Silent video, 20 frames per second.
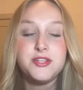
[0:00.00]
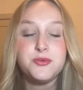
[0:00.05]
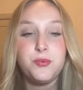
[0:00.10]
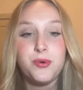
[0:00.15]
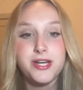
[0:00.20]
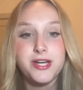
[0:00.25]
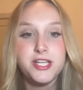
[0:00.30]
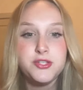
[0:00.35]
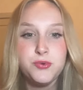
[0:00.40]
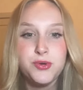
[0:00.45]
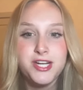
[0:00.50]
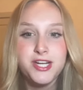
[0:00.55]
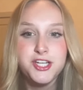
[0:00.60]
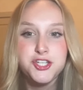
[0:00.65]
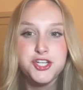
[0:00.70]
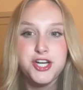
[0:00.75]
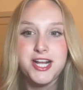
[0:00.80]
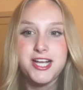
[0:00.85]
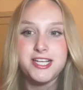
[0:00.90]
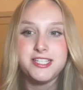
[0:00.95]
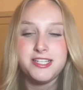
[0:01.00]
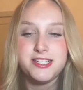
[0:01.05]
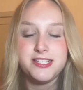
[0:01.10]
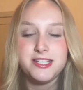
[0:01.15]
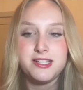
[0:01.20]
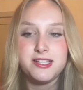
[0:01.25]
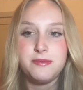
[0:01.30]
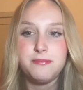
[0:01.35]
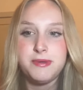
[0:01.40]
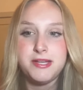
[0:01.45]
2020 gymnastics
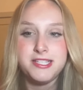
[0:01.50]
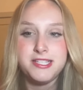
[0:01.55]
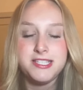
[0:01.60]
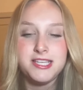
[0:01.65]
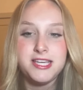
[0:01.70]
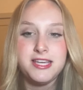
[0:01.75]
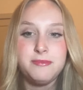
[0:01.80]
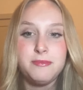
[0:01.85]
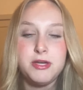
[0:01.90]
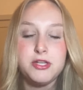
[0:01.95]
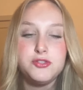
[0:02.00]
Olympic team